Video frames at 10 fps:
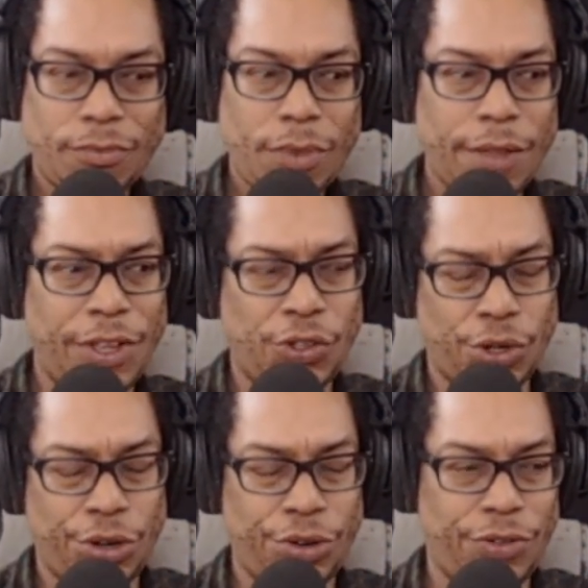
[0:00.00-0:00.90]
These
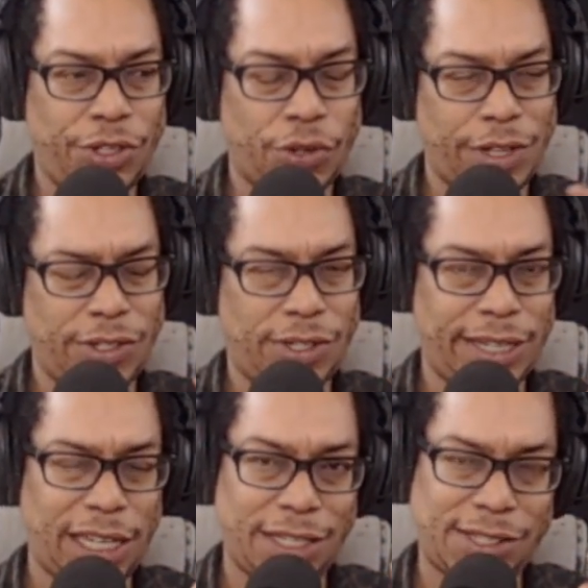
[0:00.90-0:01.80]
are these
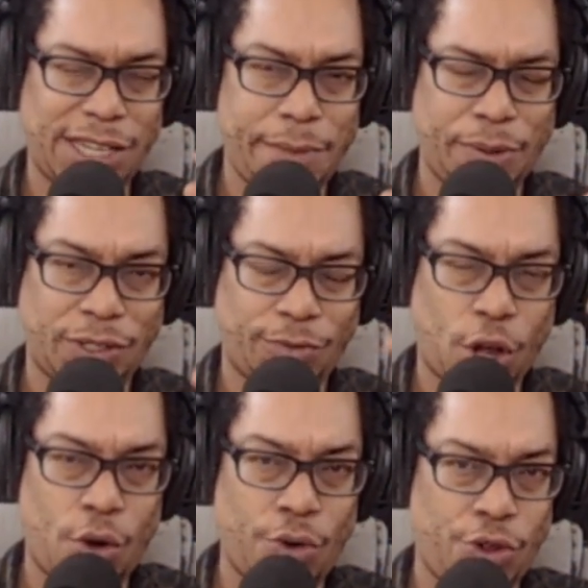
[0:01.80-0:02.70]
little snippets of
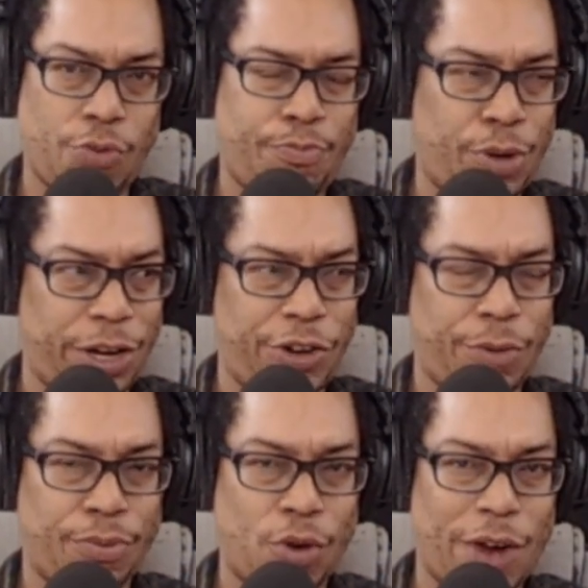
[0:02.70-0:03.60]
code you put into your
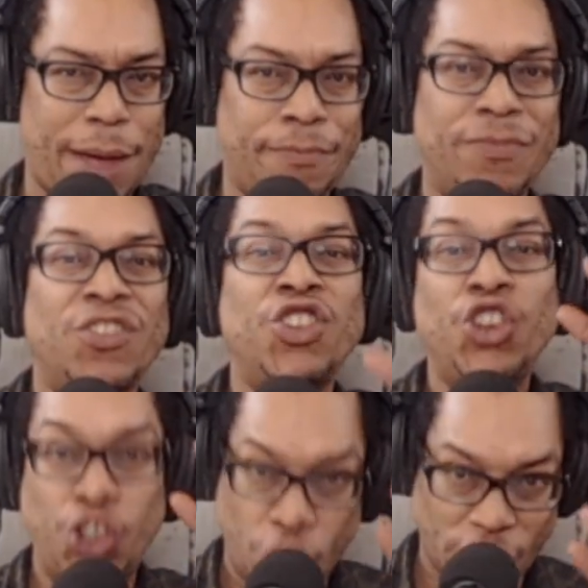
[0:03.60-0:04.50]
program
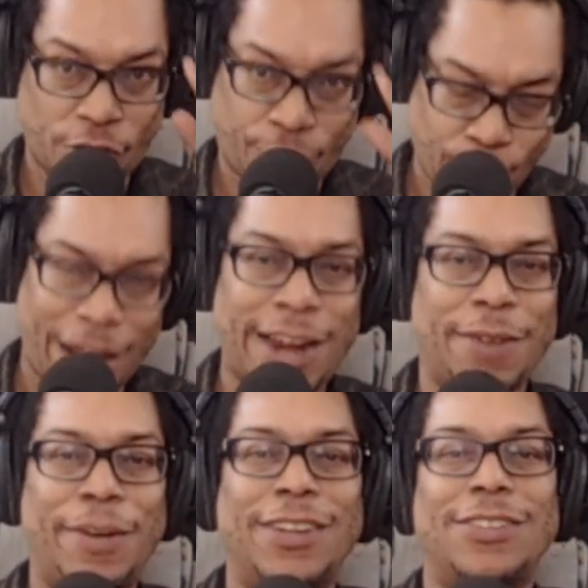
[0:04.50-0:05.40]
just for
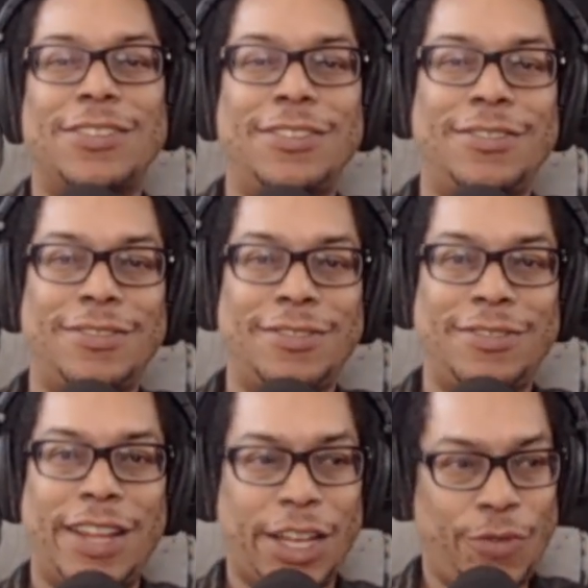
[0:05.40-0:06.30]
randomness.
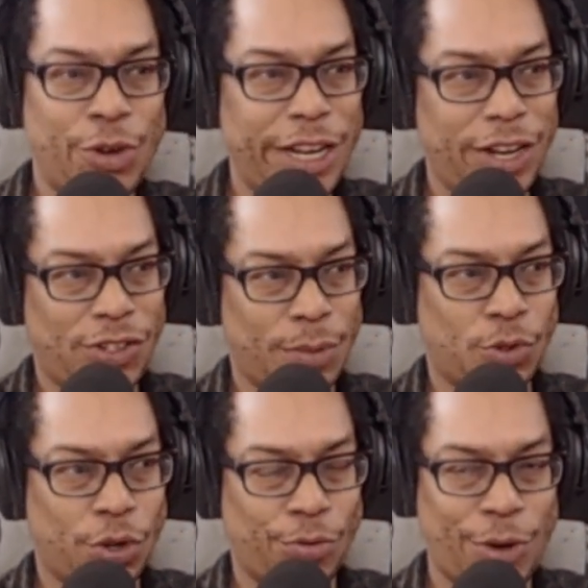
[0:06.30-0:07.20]
Like if you needed some
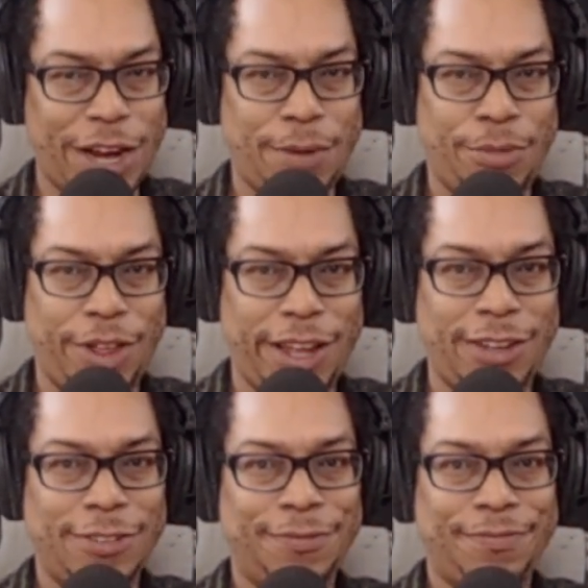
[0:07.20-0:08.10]
sort of random thing,
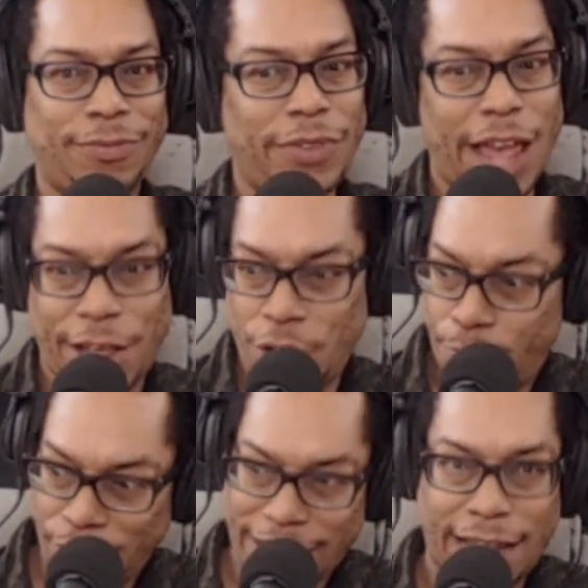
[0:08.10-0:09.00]
yeah, you'd
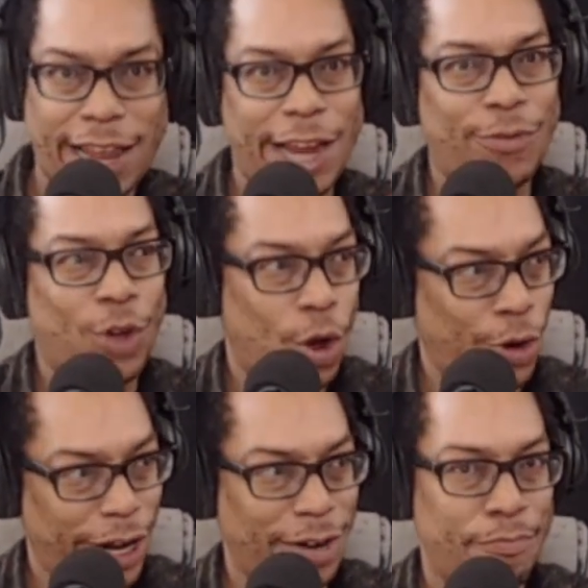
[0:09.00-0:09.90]
put that line of
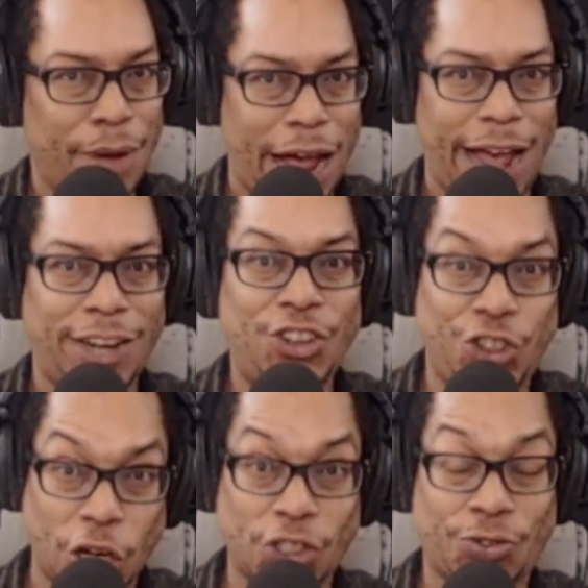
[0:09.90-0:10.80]
code in, bang,
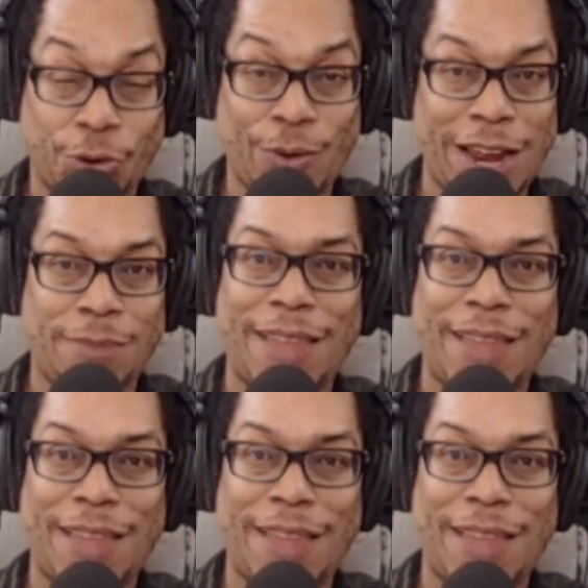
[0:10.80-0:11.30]
just for random.